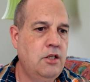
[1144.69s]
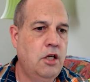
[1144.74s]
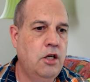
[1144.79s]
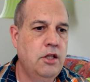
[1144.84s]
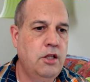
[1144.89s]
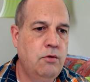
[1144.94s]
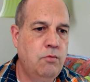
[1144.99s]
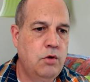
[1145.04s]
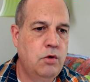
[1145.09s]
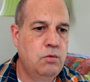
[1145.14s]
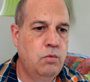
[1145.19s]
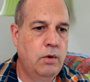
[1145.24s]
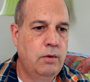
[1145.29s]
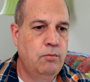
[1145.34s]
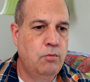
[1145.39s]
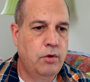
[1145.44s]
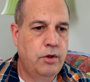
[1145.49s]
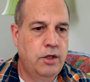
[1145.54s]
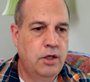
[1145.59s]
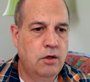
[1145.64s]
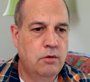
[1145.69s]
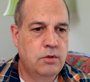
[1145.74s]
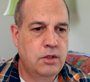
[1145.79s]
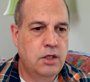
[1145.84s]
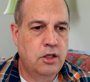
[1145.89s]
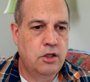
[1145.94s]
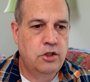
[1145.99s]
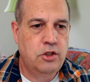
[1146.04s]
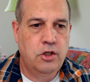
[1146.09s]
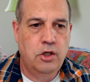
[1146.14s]
Oh, there was one more thing I was
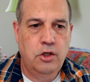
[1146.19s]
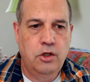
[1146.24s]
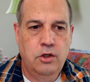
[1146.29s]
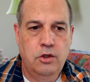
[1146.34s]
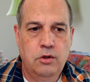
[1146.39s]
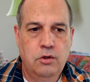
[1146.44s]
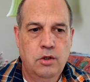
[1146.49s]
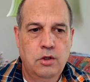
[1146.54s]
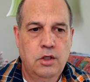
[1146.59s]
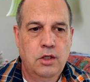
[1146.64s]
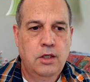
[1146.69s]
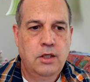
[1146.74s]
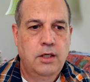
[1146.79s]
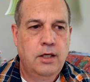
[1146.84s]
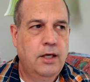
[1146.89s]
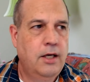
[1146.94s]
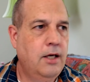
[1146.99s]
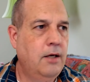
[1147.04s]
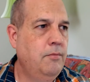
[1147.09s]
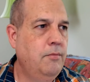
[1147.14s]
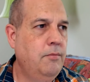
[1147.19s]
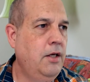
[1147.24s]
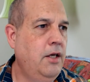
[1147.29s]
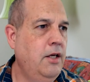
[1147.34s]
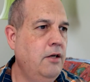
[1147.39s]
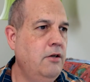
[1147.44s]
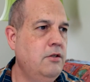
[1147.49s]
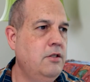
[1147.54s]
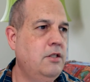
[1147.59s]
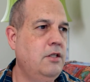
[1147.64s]
going to show you.
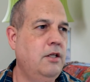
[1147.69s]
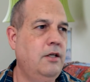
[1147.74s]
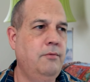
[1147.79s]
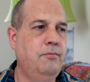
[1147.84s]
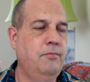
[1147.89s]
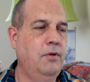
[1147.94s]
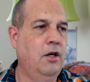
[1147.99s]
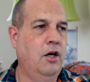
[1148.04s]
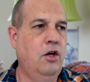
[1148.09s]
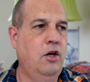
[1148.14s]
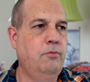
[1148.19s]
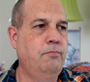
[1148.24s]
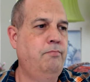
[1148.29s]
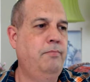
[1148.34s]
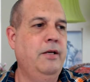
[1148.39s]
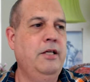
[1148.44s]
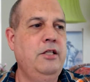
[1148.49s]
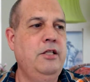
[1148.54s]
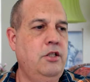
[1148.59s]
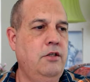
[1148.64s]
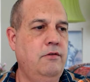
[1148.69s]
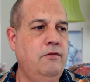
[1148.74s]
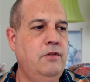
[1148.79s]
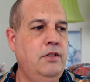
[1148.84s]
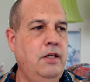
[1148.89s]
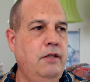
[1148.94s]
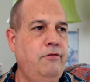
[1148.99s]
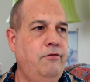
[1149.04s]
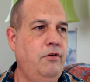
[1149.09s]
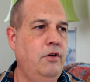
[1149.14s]
Here's a whole bunch of
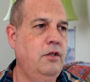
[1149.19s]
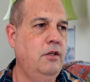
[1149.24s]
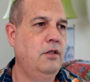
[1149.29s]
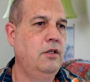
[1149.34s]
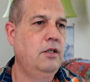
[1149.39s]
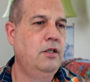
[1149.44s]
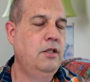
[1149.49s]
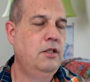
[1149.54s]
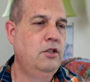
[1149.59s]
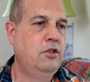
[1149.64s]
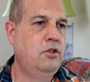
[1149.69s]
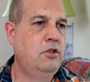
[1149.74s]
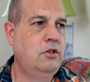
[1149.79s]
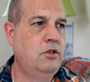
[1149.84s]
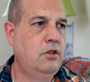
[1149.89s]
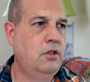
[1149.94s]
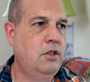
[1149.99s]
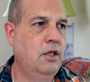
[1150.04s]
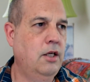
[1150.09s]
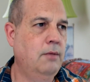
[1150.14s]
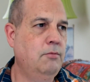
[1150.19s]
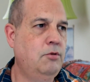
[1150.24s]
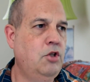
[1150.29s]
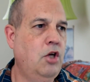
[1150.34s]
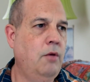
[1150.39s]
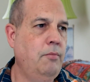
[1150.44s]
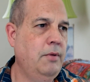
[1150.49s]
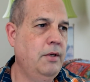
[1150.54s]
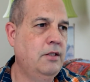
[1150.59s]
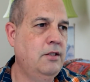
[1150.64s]
different
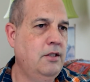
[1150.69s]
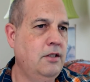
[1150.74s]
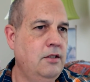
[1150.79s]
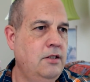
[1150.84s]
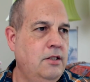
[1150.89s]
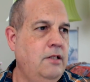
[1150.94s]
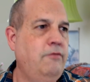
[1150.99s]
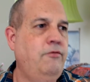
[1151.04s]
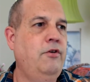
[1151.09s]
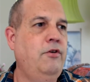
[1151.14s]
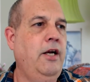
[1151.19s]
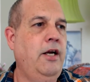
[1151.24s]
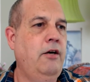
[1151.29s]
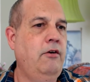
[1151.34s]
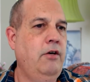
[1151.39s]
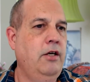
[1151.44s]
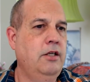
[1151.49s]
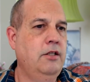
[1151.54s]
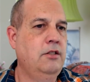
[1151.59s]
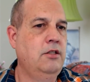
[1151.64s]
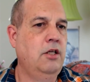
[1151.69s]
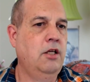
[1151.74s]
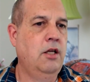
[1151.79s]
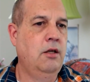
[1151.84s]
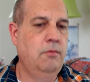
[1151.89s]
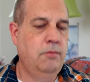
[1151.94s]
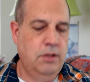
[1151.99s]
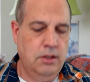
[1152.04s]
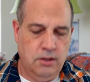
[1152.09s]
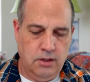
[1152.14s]
topics in different areas.
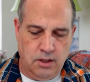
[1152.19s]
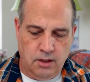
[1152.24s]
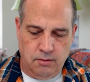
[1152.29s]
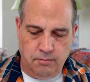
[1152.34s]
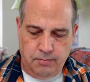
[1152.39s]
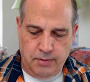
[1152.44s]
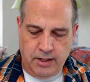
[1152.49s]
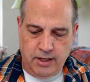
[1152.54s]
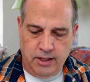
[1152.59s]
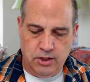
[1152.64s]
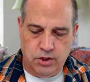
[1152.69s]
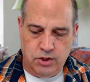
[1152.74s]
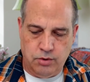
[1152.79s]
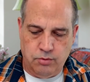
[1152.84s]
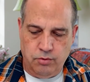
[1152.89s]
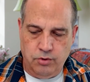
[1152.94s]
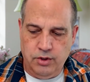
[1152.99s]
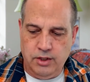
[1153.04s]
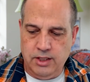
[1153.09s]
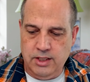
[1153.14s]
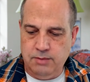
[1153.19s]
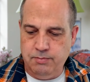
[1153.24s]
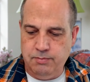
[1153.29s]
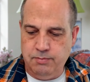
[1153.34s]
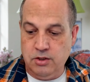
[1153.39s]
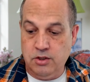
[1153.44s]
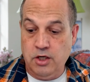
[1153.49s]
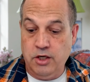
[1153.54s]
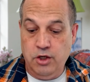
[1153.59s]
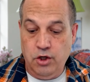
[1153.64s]
I'm just going to page through these
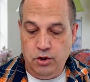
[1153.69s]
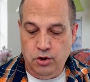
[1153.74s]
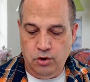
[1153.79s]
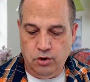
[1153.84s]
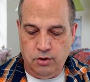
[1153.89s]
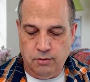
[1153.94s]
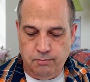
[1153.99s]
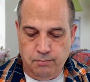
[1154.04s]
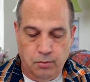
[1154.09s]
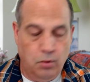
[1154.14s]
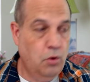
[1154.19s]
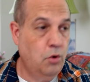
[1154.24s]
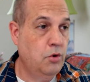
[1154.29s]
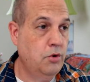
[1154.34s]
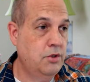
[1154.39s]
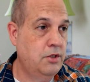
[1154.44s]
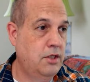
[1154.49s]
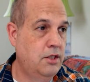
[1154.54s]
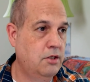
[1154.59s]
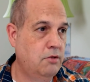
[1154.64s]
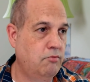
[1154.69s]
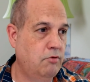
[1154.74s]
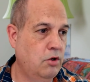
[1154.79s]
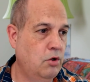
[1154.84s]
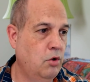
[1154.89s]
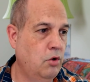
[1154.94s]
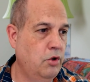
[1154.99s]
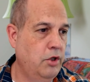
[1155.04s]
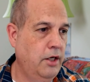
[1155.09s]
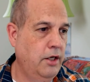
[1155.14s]
because I know you can pause this
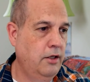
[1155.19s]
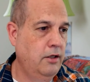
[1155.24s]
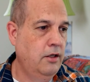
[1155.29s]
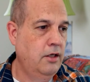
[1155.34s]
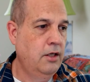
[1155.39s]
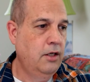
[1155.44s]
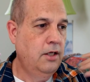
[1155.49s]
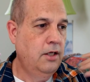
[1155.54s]
recording.